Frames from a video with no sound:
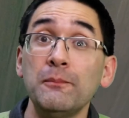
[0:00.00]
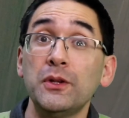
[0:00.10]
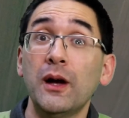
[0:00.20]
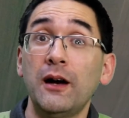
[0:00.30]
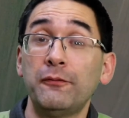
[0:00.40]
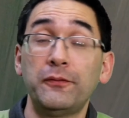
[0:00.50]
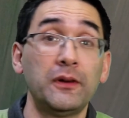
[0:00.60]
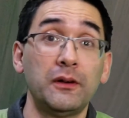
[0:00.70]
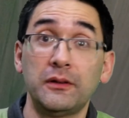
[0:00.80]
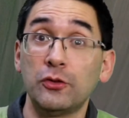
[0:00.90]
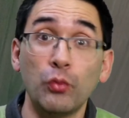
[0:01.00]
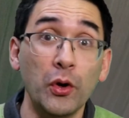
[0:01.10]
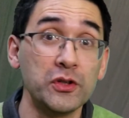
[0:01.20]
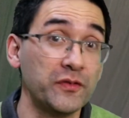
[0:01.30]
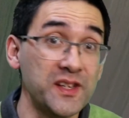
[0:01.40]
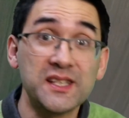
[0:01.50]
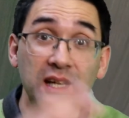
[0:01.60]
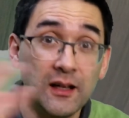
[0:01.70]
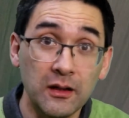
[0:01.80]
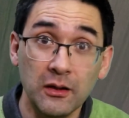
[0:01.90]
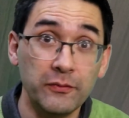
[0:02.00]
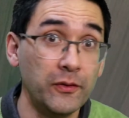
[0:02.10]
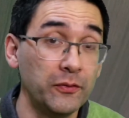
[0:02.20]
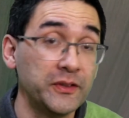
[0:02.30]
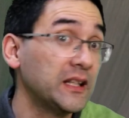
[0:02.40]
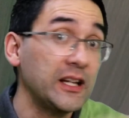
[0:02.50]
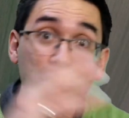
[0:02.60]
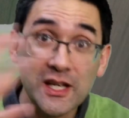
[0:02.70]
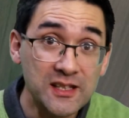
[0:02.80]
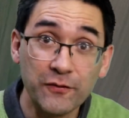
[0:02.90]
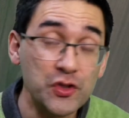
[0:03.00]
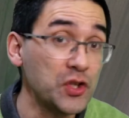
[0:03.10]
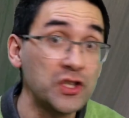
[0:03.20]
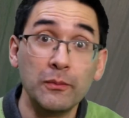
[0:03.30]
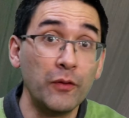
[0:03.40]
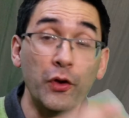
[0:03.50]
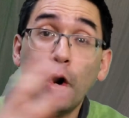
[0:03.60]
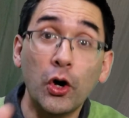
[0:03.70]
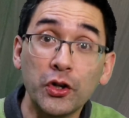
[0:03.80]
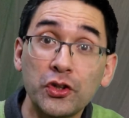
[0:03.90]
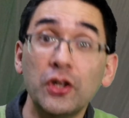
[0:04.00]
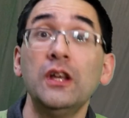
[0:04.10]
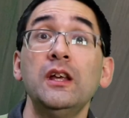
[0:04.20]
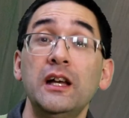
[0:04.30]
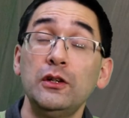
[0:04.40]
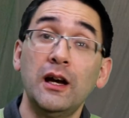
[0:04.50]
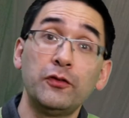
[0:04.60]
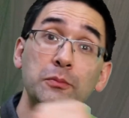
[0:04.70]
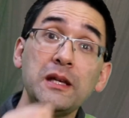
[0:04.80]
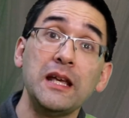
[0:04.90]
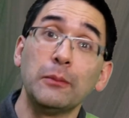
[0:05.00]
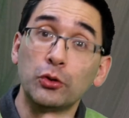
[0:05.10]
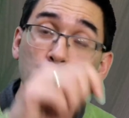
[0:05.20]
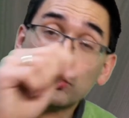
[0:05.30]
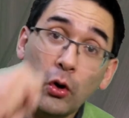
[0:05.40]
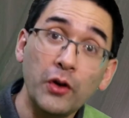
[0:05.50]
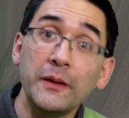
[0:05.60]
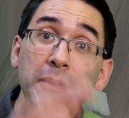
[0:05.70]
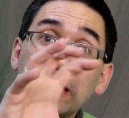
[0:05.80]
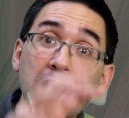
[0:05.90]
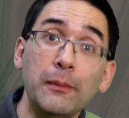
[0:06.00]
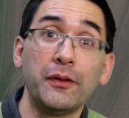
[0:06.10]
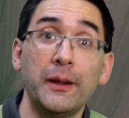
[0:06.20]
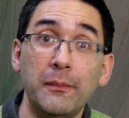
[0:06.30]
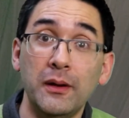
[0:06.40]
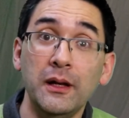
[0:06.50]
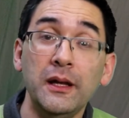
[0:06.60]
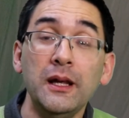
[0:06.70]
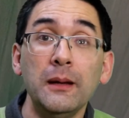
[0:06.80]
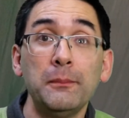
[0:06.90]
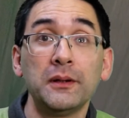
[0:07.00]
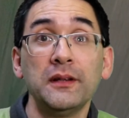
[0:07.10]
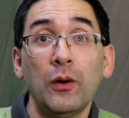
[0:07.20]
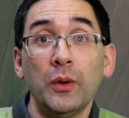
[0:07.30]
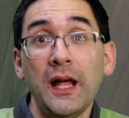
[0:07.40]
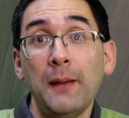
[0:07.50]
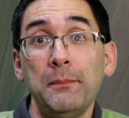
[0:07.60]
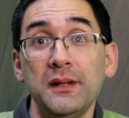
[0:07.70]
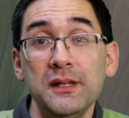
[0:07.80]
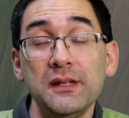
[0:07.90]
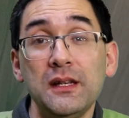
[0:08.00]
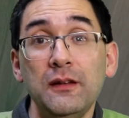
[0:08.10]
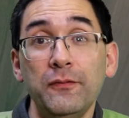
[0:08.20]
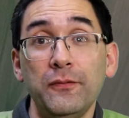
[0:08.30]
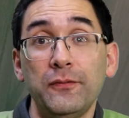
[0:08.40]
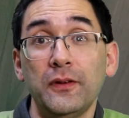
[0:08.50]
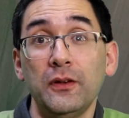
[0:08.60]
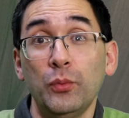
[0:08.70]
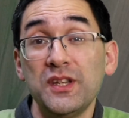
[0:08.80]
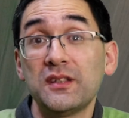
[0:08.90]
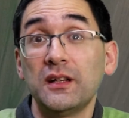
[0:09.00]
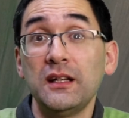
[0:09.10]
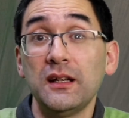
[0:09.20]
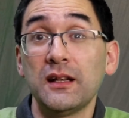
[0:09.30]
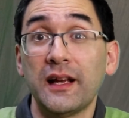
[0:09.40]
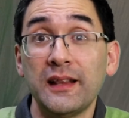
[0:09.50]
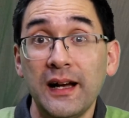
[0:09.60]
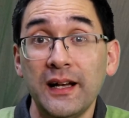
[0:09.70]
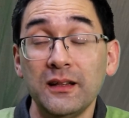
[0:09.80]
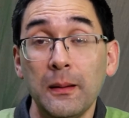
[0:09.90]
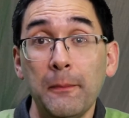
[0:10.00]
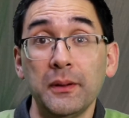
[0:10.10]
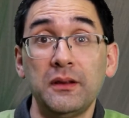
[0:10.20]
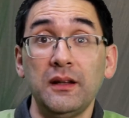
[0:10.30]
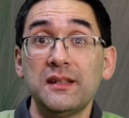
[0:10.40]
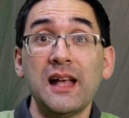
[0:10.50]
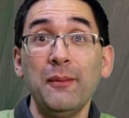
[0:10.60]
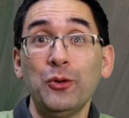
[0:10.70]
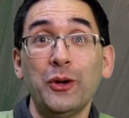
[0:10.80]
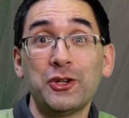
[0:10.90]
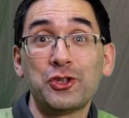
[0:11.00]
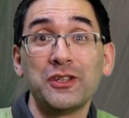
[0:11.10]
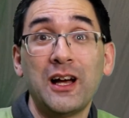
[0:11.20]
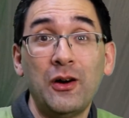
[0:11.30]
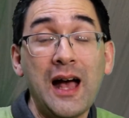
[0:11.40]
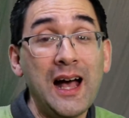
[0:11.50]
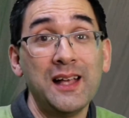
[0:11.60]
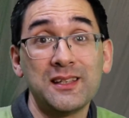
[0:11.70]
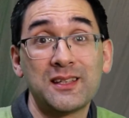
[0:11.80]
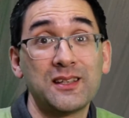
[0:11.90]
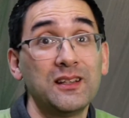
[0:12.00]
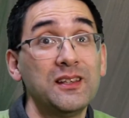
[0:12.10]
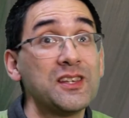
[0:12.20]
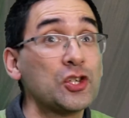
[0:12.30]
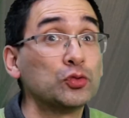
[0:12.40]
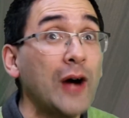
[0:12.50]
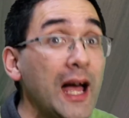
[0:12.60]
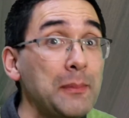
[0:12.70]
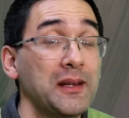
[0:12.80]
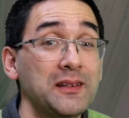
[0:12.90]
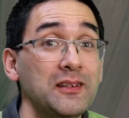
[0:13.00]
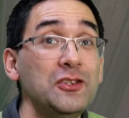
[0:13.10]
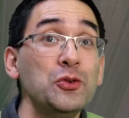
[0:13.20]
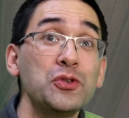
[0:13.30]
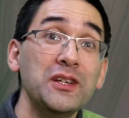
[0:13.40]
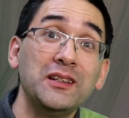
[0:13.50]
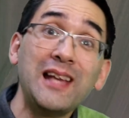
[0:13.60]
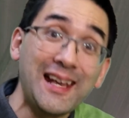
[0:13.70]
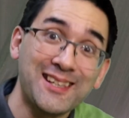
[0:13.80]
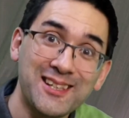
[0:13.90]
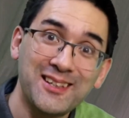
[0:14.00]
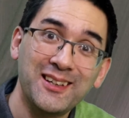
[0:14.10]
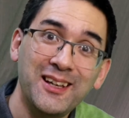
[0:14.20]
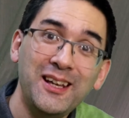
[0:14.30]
You have the drawings of a cell, of the digestive system, of the heart, and you have to be able to draw them and label them. But now what happens if we studied it like that, but the exam question now asks, describe it using text?